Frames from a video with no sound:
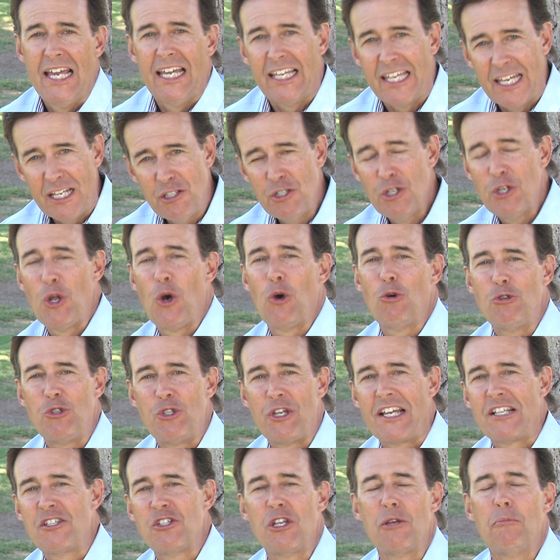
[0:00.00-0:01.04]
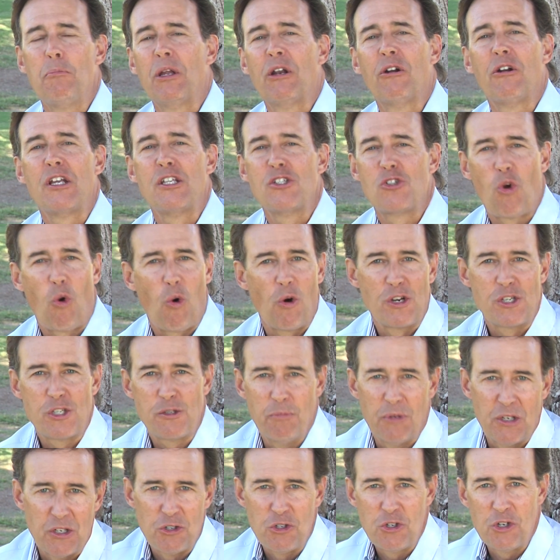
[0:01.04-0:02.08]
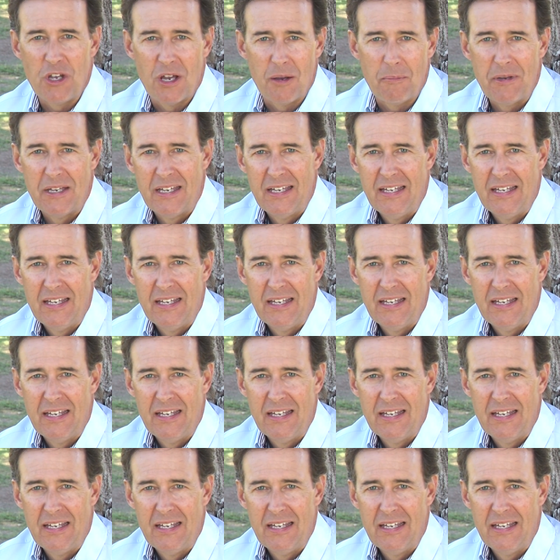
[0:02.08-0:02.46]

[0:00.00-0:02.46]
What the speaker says: get to know Jesse Beery's horsemanship